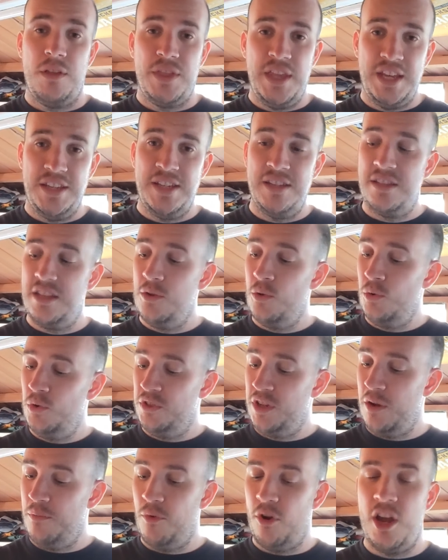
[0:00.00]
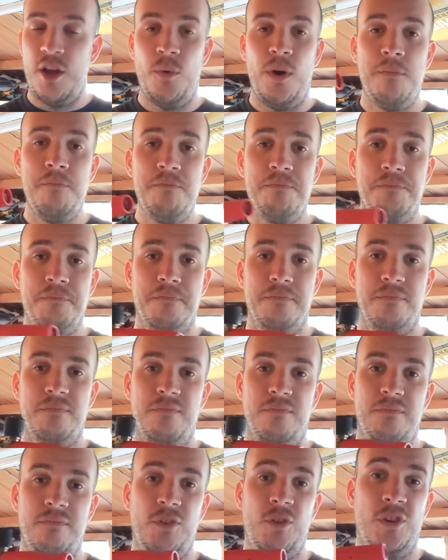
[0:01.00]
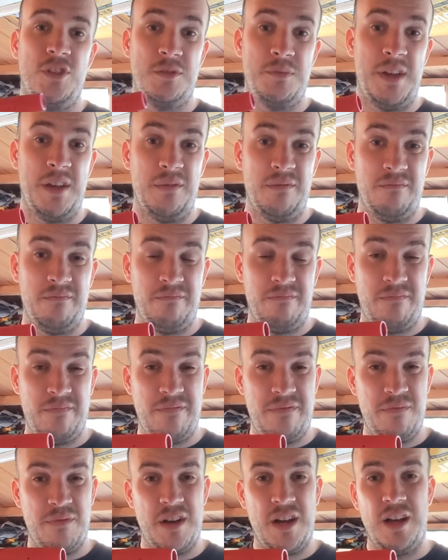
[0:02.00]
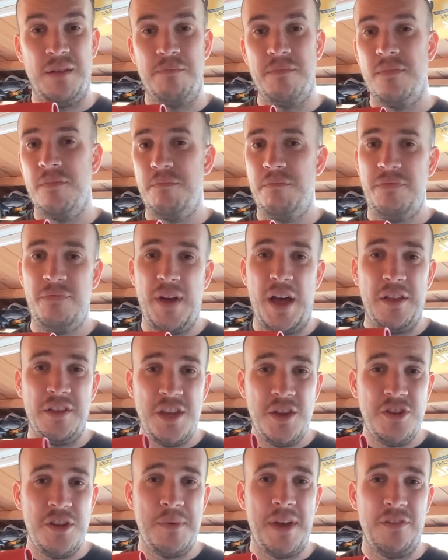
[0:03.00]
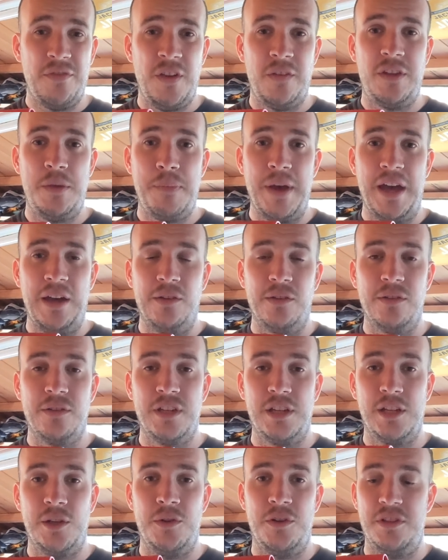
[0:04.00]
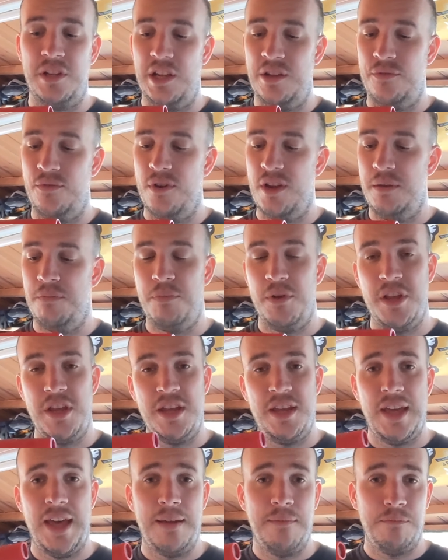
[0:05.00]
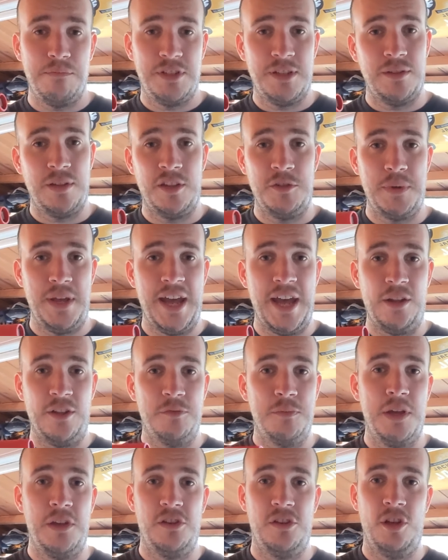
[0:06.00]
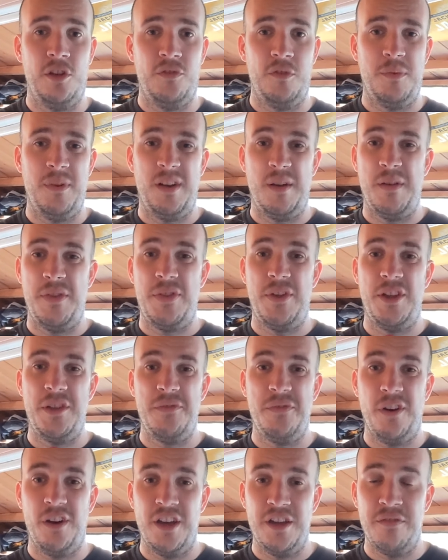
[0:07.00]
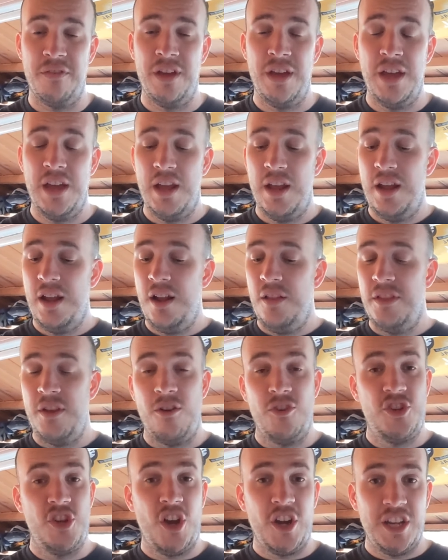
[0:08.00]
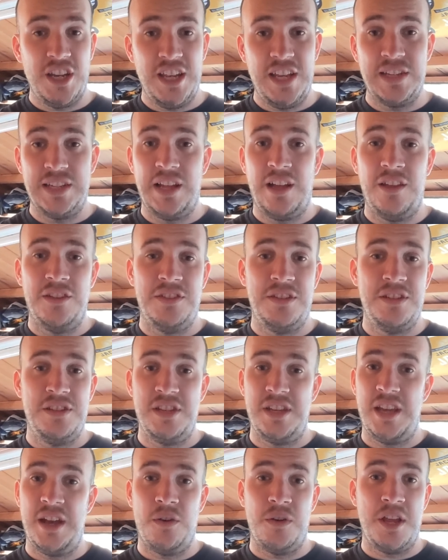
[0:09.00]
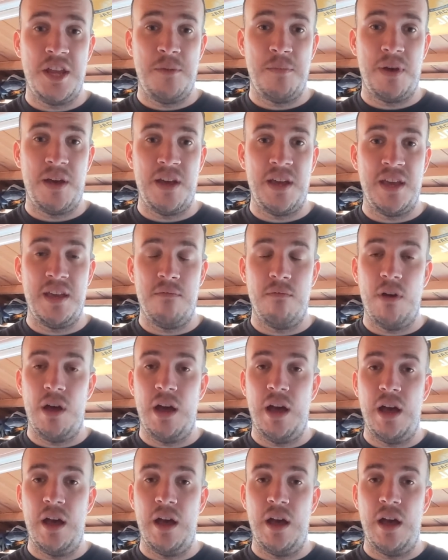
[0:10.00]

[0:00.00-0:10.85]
This is the Auto Bright one. Costs usually about £50, including delivery, but it can sometimes be had on special offer for about 35. There are Chinese lances you get on eBay,